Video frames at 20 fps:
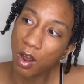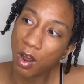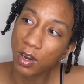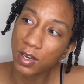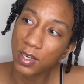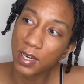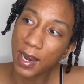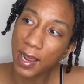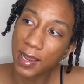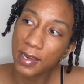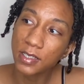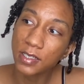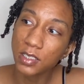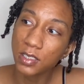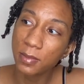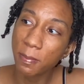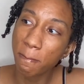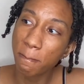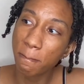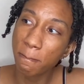today
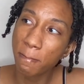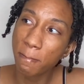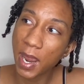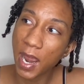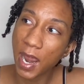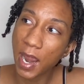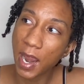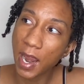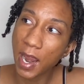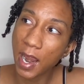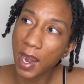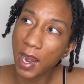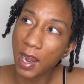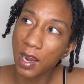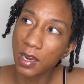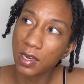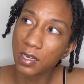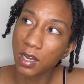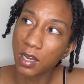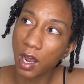is
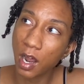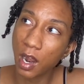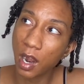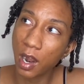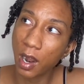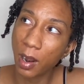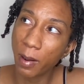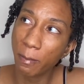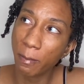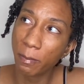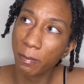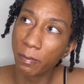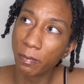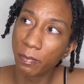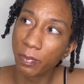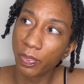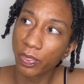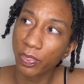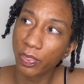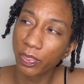May
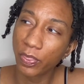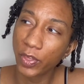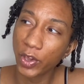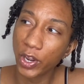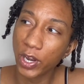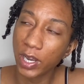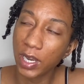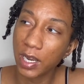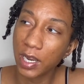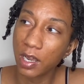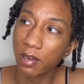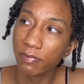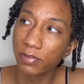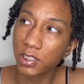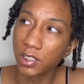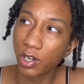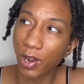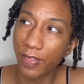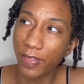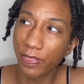30th,
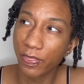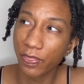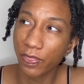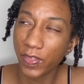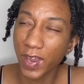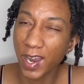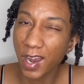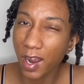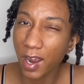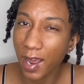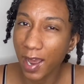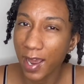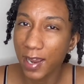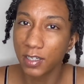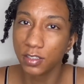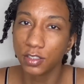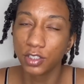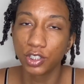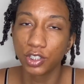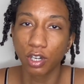so I think I
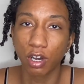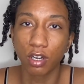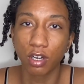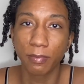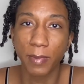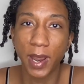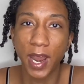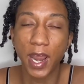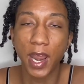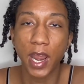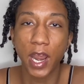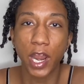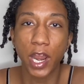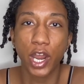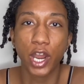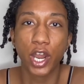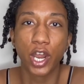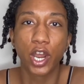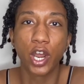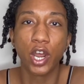installed my
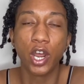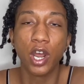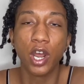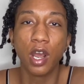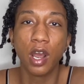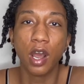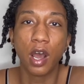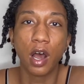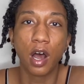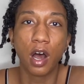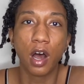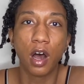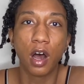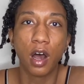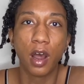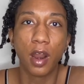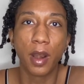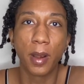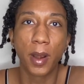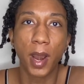hair
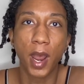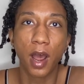on